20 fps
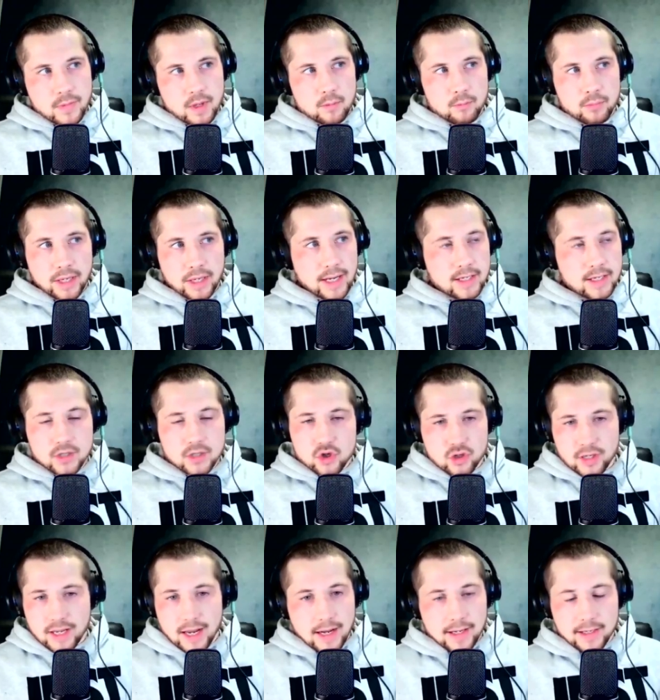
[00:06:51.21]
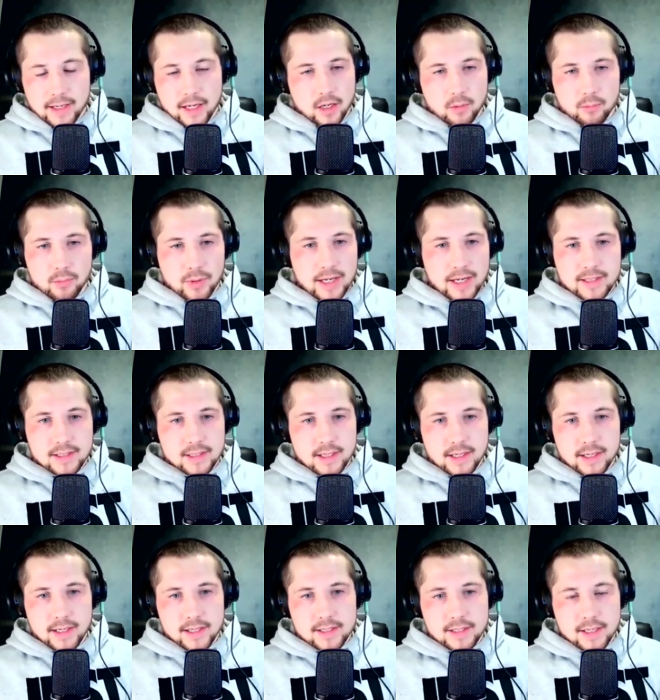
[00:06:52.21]
Blaydes just can't get complacent at
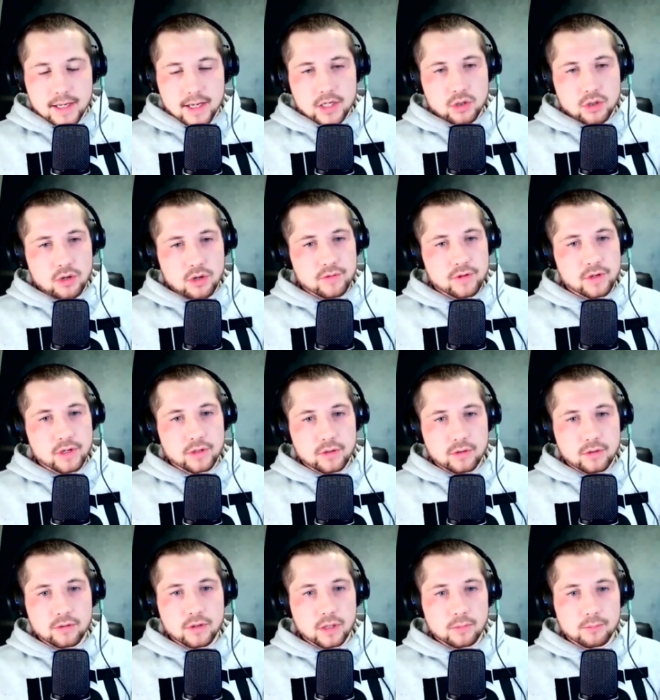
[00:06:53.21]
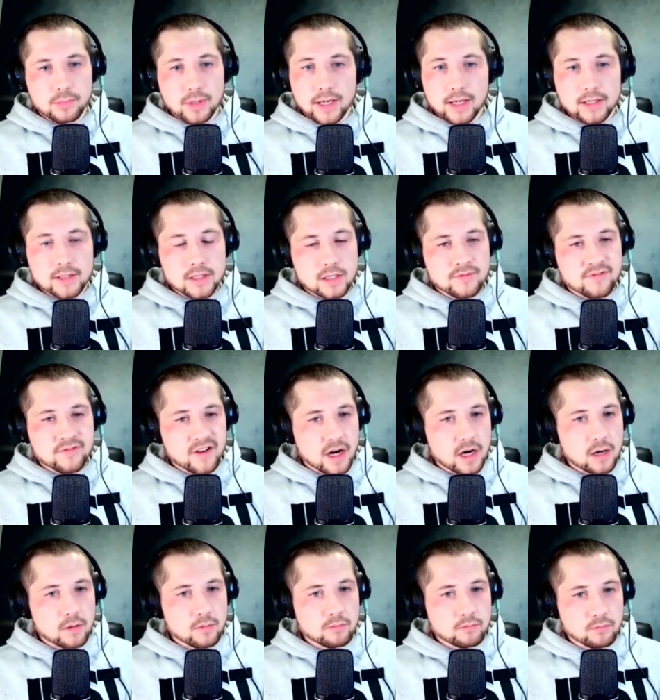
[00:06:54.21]
any stage. However, I do think Blaydes is
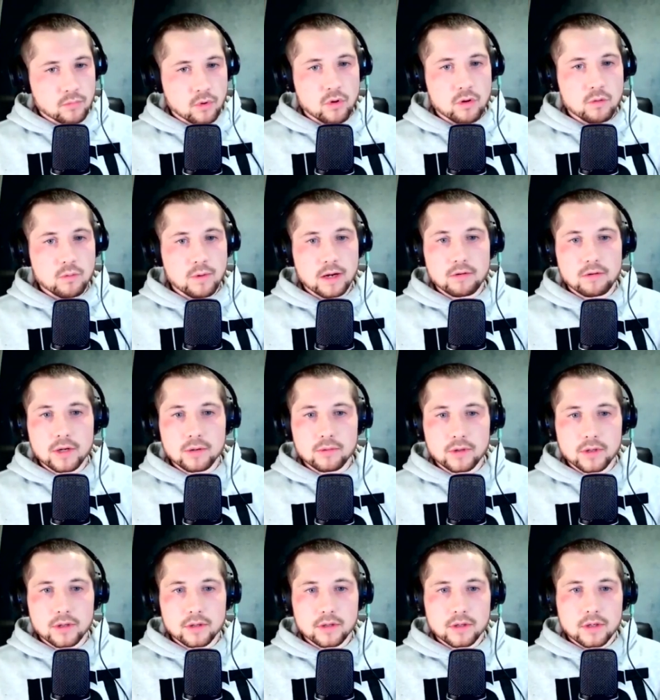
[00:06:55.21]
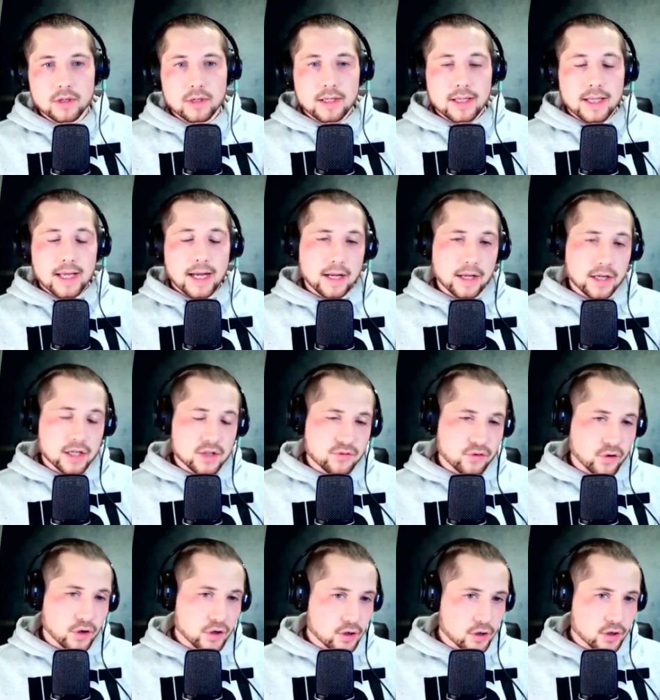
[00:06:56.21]
far more well rounded. I think his
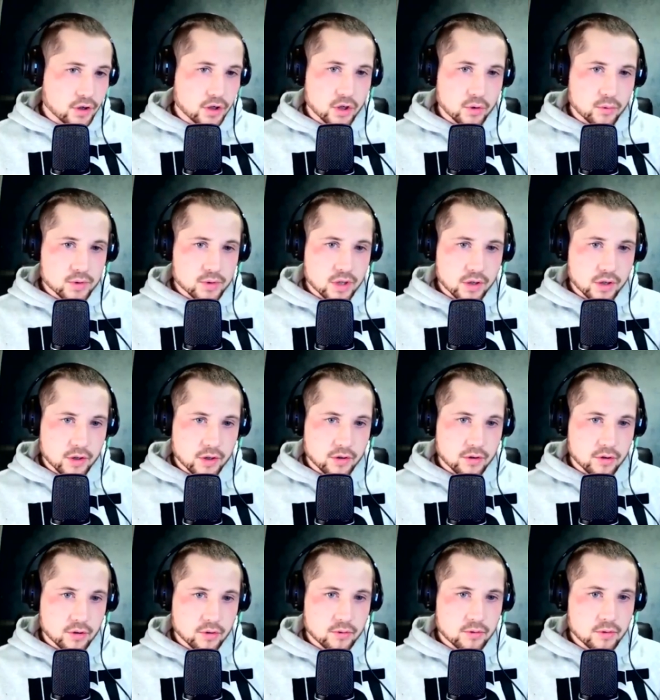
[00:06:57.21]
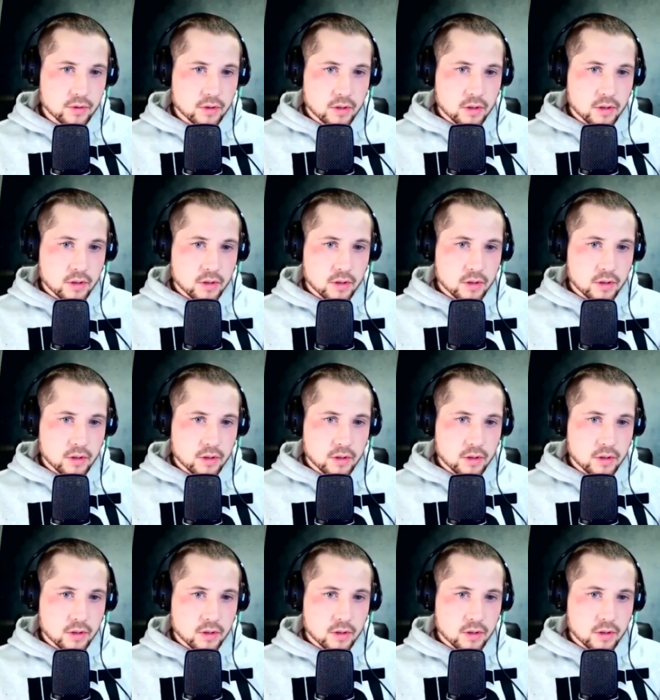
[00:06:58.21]
fight IQ was higher too.